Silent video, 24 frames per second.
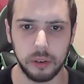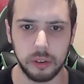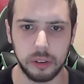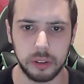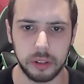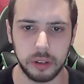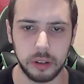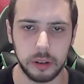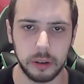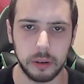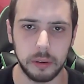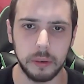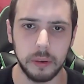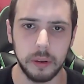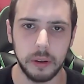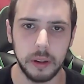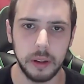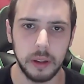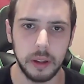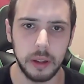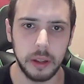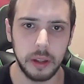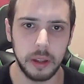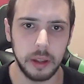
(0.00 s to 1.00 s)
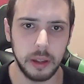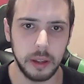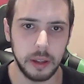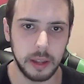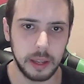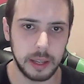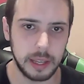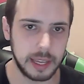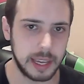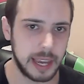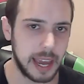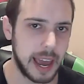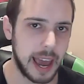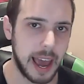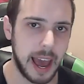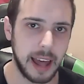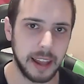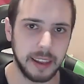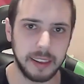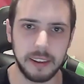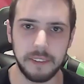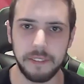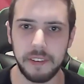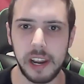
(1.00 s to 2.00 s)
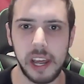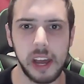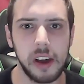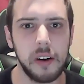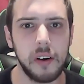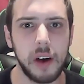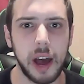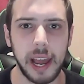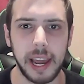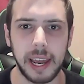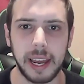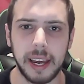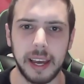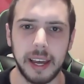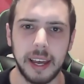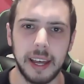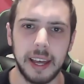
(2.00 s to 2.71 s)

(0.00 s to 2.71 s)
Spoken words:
so yeah, it's a video I